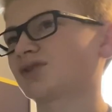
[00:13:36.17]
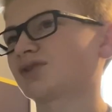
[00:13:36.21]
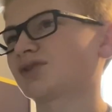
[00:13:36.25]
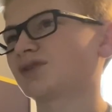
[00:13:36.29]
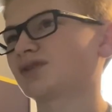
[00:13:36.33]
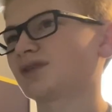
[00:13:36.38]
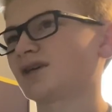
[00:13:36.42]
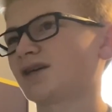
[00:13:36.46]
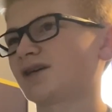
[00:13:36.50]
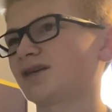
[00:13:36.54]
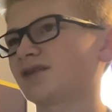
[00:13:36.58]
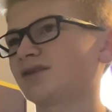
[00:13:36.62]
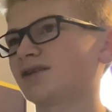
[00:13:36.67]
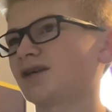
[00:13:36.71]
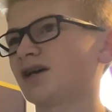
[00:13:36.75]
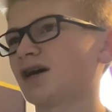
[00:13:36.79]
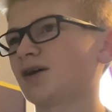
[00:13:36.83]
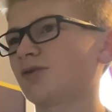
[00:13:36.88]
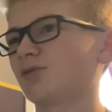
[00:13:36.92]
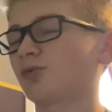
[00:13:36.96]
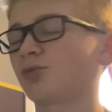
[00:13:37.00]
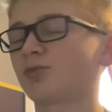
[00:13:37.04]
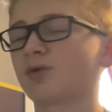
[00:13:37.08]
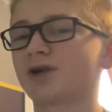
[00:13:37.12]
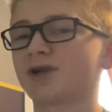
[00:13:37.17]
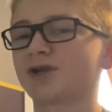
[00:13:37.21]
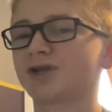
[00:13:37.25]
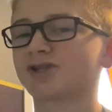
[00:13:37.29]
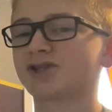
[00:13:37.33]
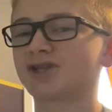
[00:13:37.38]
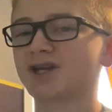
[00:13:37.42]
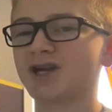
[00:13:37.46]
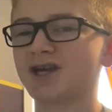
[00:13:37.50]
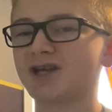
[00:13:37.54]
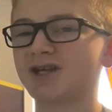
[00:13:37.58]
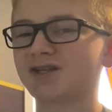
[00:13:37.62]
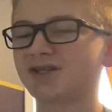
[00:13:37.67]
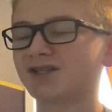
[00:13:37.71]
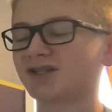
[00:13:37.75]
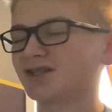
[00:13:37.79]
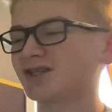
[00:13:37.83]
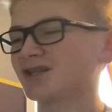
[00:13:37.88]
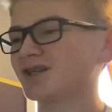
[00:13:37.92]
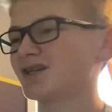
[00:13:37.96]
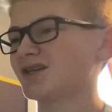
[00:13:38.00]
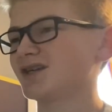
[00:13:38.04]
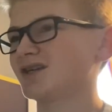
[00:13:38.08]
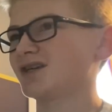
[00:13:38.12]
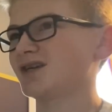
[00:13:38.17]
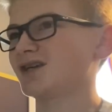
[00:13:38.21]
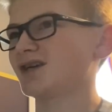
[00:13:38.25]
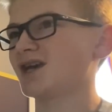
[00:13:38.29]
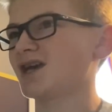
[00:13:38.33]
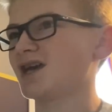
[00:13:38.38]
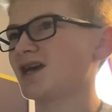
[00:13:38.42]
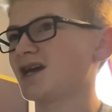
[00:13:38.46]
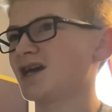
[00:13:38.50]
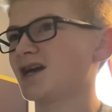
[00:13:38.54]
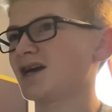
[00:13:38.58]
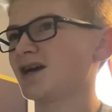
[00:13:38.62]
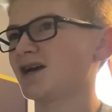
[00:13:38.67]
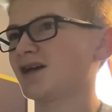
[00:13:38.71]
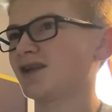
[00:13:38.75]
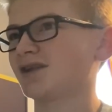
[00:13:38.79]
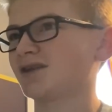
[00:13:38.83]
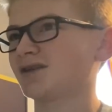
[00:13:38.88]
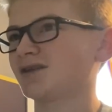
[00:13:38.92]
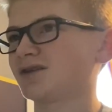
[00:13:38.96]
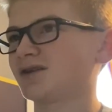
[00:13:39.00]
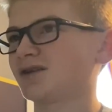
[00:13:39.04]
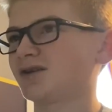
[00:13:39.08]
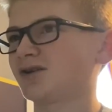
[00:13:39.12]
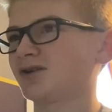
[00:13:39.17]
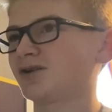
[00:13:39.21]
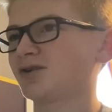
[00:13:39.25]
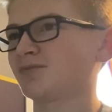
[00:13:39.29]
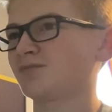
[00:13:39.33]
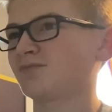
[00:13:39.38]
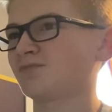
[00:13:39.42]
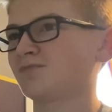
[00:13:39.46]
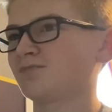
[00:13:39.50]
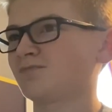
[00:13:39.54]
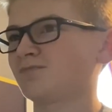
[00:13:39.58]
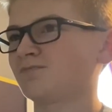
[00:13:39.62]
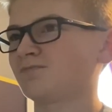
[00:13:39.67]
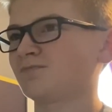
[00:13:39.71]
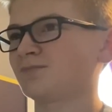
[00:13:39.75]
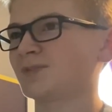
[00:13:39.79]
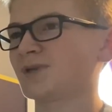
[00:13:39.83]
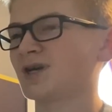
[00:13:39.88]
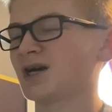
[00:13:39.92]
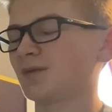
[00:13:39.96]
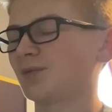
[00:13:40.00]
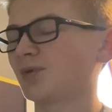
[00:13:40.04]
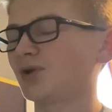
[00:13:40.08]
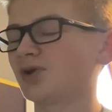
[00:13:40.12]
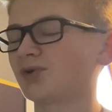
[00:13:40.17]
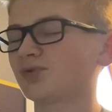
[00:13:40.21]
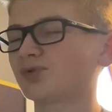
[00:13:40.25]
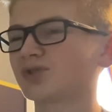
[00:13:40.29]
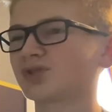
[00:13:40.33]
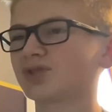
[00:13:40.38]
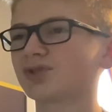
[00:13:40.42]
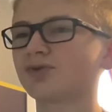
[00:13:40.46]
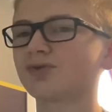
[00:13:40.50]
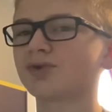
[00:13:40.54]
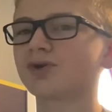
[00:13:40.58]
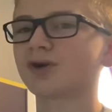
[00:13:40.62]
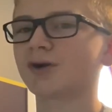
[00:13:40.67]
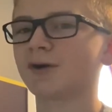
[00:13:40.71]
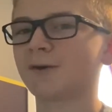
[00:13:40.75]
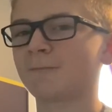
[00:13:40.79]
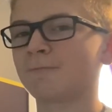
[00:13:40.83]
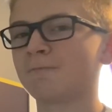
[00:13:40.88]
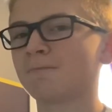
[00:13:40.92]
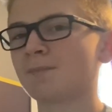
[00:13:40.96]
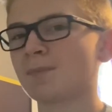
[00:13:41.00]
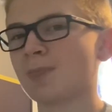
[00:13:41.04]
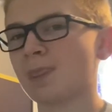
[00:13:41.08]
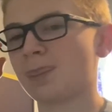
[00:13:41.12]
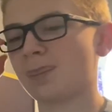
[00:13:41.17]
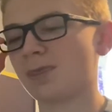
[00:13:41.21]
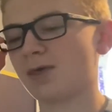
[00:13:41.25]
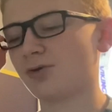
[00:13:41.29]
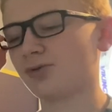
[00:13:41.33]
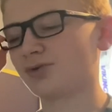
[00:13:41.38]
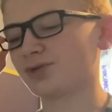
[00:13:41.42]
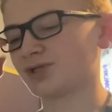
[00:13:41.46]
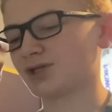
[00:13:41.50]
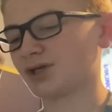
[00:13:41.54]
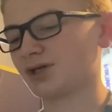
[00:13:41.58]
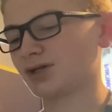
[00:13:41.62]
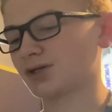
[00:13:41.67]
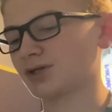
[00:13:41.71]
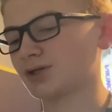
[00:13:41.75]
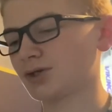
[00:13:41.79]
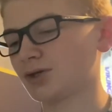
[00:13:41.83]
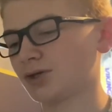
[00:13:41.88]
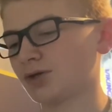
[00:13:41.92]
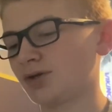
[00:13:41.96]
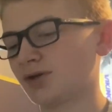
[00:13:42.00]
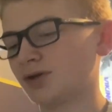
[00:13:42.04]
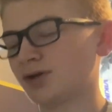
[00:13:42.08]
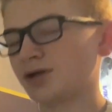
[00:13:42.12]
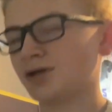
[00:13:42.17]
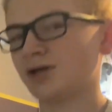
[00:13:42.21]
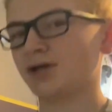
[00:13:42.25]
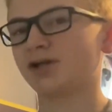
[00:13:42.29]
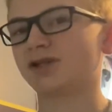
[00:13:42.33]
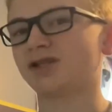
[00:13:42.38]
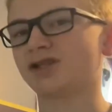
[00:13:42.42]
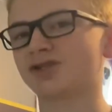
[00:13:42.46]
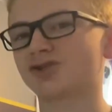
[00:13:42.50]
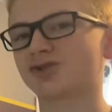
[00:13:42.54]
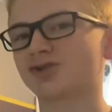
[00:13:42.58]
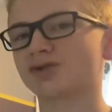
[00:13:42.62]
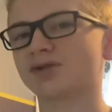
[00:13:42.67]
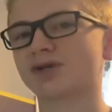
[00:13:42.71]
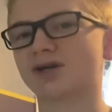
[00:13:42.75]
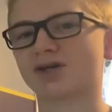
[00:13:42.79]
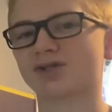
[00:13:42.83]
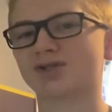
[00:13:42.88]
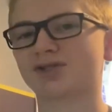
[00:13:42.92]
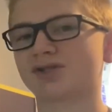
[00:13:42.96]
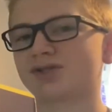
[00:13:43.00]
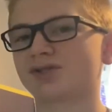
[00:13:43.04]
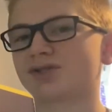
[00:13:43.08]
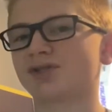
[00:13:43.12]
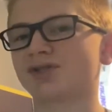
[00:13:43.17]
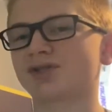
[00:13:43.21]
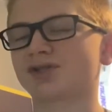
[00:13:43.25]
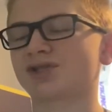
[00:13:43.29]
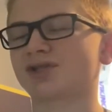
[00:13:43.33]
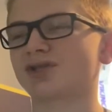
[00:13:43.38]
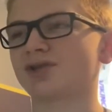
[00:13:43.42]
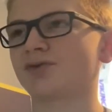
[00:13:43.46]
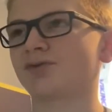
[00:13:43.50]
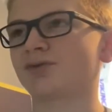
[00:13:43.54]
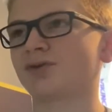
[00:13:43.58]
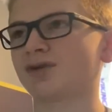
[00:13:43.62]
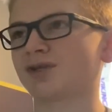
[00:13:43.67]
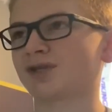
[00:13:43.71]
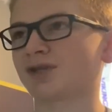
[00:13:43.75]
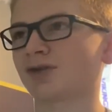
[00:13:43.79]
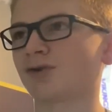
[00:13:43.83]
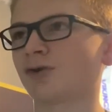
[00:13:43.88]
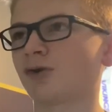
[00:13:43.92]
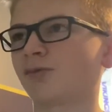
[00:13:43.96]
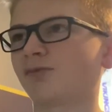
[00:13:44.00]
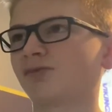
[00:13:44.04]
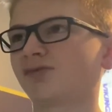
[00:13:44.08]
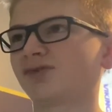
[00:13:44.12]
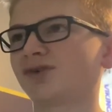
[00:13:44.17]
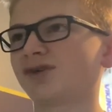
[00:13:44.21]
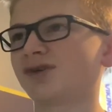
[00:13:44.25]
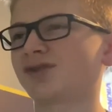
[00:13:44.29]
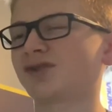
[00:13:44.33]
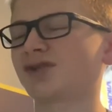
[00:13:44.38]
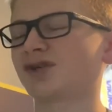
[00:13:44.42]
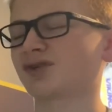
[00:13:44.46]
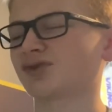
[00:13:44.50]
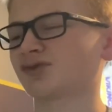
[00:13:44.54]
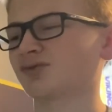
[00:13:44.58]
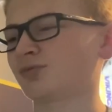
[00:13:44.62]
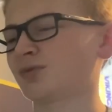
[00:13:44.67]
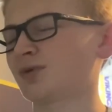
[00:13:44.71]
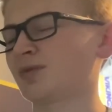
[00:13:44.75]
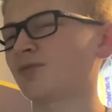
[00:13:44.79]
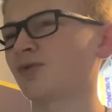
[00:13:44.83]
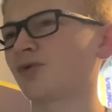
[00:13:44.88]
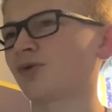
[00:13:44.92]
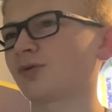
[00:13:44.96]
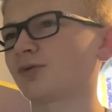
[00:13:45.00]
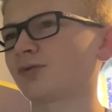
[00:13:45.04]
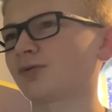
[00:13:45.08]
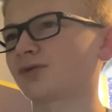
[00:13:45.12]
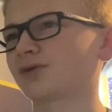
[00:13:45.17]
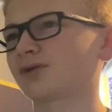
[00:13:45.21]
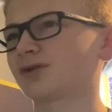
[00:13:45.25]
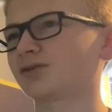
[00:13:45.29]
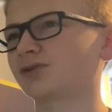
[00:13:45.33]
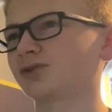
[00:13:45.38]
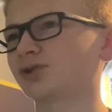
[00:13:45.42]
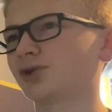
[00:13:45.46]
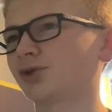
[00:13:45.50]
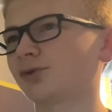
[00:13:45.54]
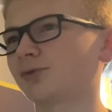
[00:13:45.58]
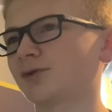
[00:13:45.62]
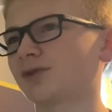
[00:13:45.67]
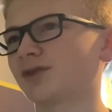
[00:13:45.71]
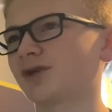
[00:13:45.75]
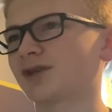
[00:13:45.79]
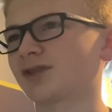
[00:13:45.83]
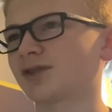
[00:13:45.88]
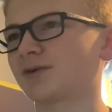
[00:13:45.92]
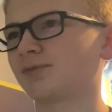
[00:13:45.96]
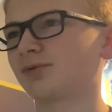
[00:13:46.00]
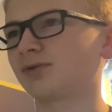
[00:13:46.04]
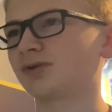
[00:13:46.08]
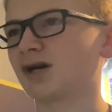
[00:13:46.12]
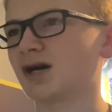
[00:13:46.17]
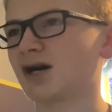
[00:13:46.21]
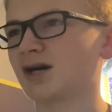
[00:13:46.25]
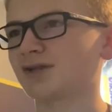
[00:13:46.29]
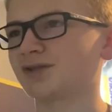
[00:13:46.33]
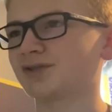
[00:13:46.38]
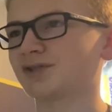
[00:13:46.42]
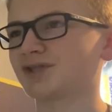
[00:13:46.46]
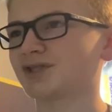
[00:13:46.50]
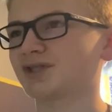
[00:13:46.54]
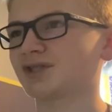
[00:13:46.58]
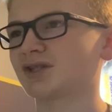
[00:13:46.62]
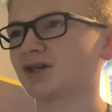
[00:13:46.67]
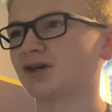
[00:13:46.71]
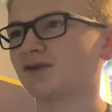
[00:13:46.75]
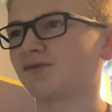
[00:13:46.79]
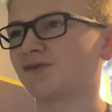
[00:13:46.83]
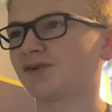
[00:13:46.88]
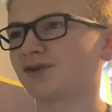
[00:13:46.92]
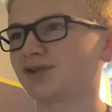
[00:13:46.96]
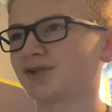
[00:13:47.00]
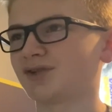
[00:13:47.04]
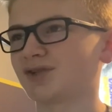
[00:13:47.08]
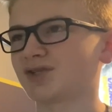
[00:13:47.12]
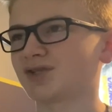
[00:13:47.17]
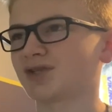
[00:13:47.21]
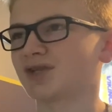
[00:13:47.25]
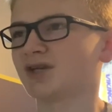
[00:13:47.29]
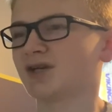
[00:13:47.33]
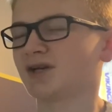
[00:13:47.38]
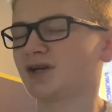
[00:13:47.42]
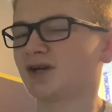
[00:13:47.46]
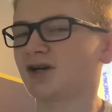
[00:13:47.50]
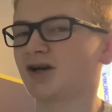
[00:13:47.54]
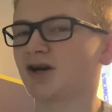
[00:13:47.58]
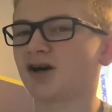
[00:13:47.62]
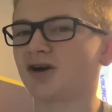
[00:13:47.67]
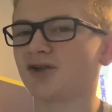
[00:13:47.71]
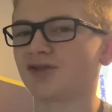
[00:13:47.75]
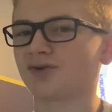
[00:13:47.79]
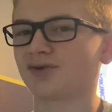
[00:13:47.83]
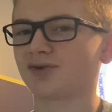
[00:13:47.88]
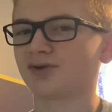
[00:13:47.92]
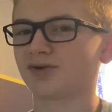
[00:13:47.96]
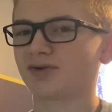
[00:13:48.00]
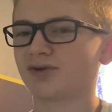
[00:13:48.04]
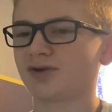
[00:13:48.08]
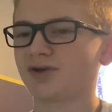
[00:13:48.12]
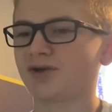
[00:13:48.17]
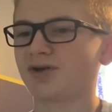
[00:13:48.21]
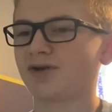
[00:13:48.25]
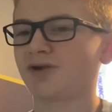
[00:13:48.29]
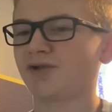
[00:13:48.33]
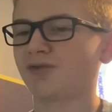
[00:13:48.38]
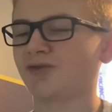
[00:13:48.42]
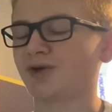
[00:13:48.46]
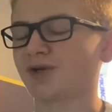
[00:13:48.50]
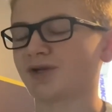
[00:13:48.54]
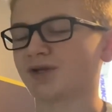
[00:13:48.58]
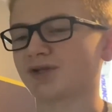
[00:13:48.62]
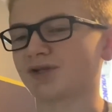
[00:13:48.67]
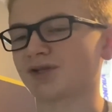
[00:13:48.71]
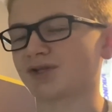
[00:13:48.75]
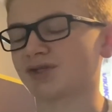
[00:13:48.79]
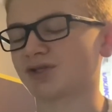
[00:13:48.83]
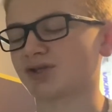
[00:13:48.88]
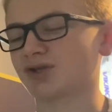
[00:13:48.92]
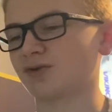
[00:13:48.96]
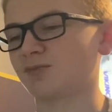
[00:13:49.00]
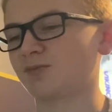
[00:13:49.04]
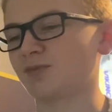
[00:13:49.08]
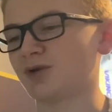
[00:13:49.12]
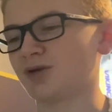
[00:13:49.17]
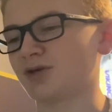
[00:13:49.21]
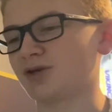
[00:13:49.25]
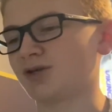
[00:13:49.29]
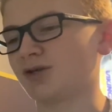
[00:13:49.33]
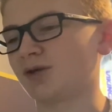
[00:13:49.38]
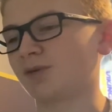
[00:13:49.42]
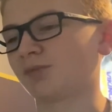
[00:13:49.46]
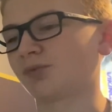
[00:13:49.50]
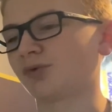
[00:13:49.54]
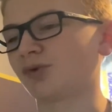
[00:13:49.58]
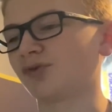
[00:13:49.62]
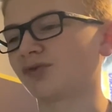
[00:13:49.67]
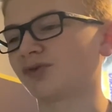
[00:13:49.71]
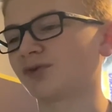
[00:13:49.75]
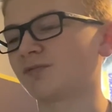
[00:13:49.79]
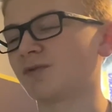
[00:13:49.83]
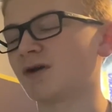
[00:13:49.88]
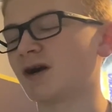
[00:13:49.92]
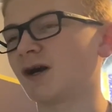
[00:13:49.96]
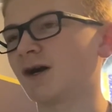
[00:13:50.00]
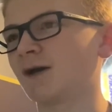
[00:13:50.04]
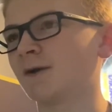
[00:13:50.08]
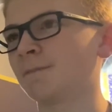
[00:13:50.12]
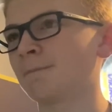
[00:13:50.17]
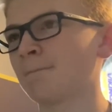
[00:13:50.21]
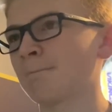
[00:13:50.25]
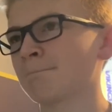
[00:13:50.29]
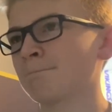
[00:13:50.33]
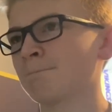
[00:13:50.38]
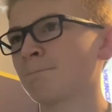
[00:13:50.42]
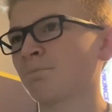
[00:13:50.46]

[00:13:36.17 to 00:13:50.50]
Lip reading: that I would want to change, and yeah, but it was still good. It was a good introduction to the series, and hopefully things will be more clear with like the plot and stuff, and just other things could be improved upon.